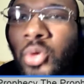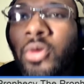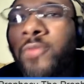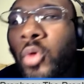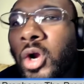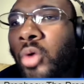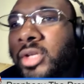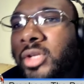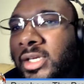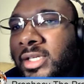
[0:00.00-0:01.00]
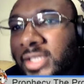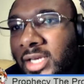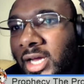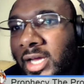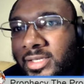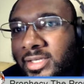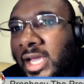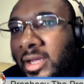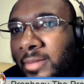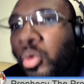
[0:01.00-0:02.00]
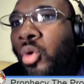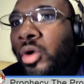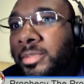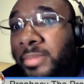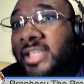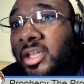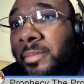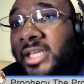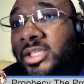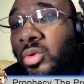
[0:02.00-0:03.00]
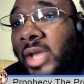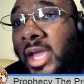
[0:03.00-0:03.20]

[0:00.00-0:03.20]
4 Golden is a port, but it's still a PS2 game.